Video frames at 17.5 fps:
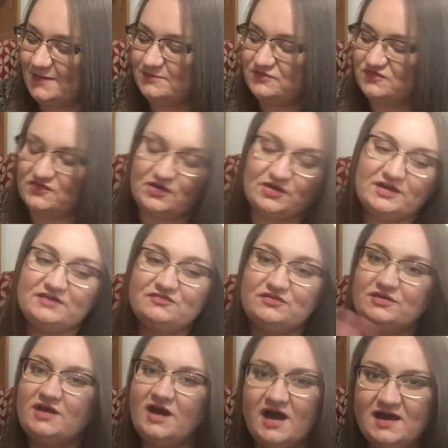so if
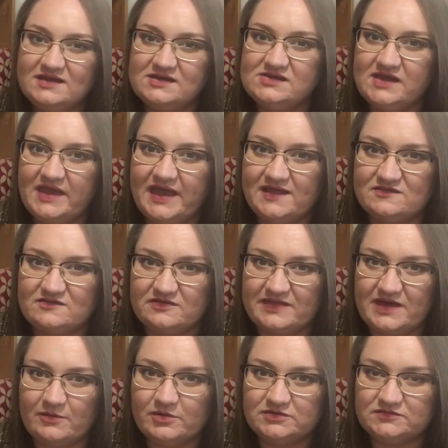you can't get your hands on
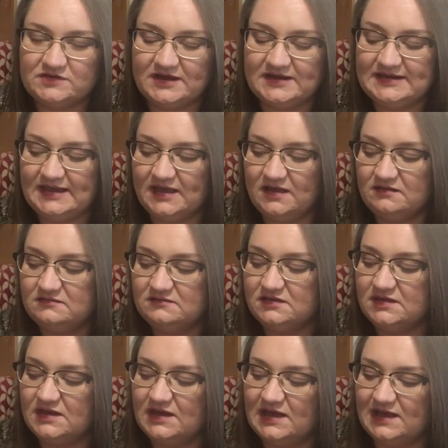that one right now,
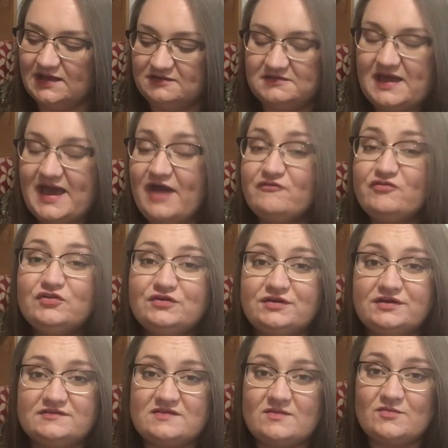have a
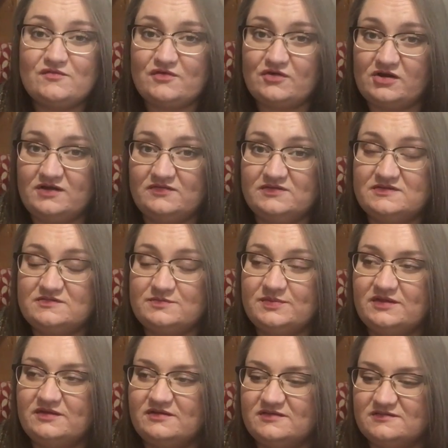look at some of her others,
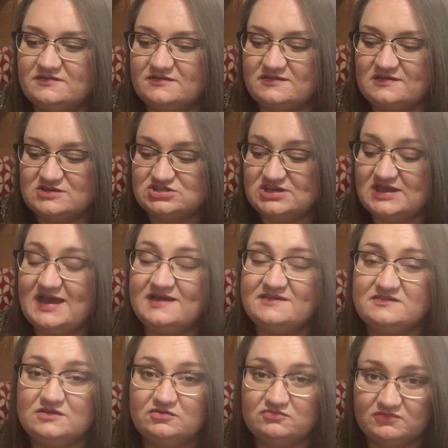because she
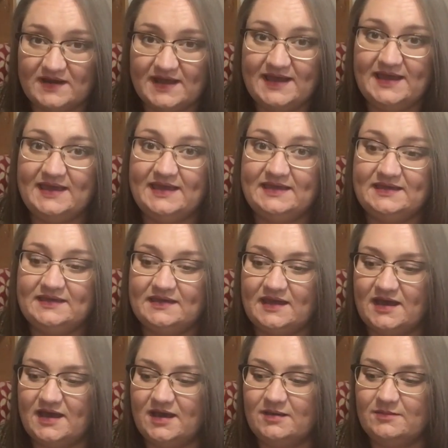has an array
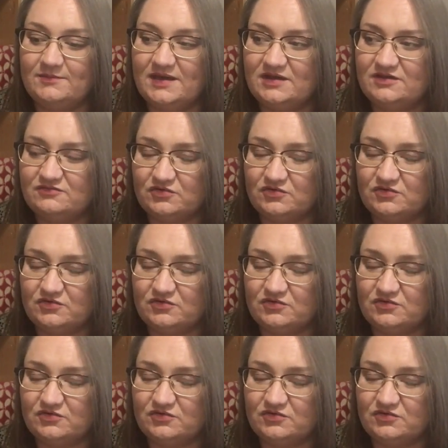and a